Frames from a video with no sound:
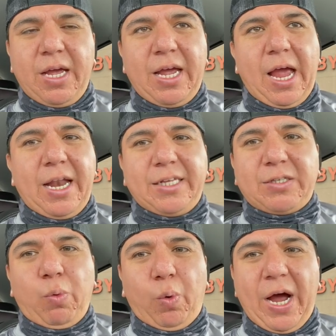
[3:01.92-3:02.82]
and it's
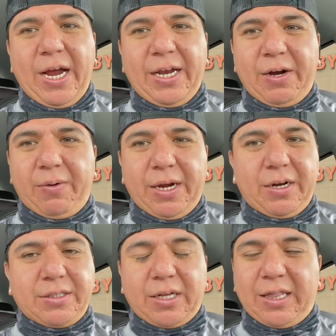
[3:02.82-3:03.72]
a Ryan aerator
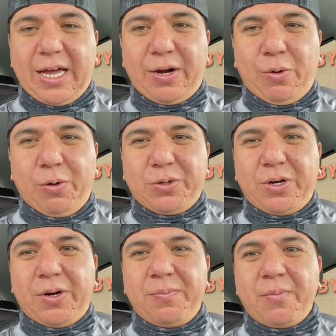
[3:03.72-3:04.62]
it's a lot
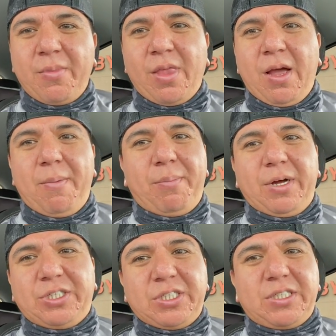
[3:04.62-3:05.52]
older
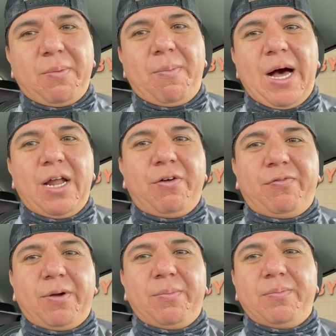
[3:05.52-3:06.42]
but just the model
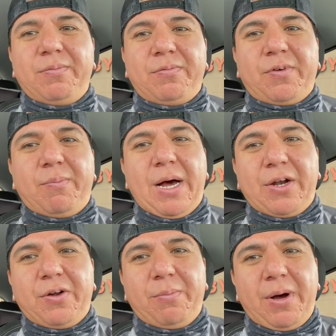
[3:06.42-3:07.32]
from from
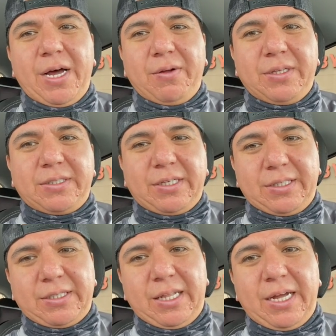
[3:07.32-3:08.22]
model to model it's
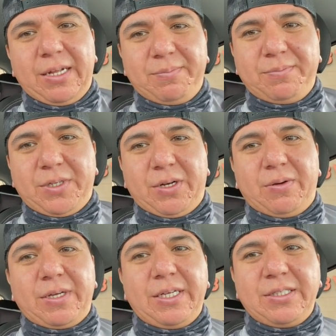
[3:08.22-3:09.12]
it's a lot you
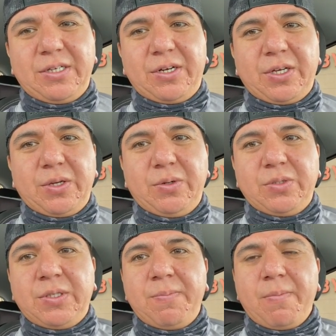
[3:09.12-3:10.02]
know easier to
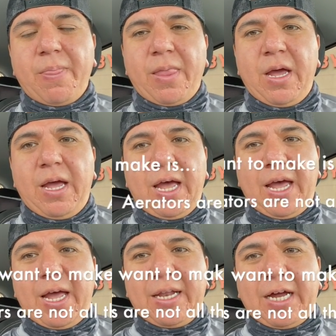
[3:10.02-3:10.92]
use
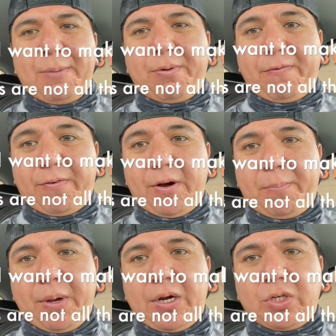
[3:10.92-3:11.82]
and I prefer
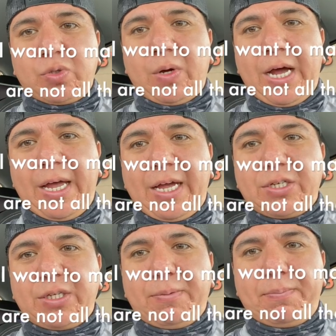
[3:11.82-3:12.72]
it better so I
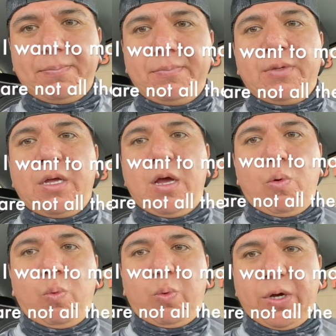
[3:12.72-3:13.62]
actually
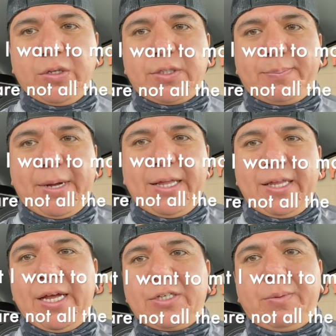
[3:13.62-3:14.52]
will spend
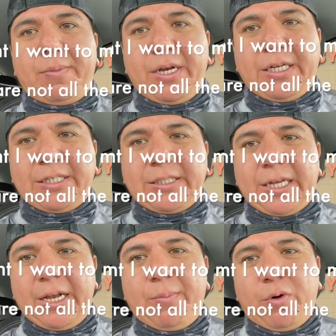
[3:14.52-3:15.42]
the extra money just to
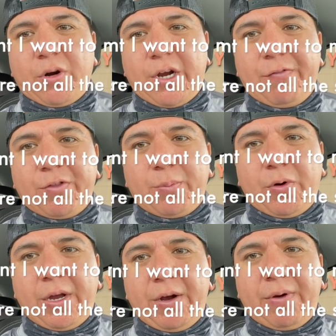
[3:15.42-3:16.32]
get a more comfortable
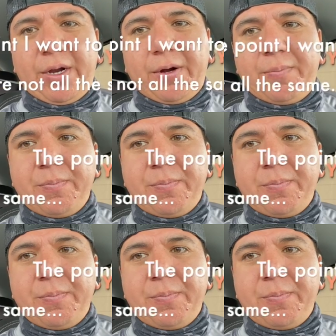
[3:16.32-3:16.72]
aerator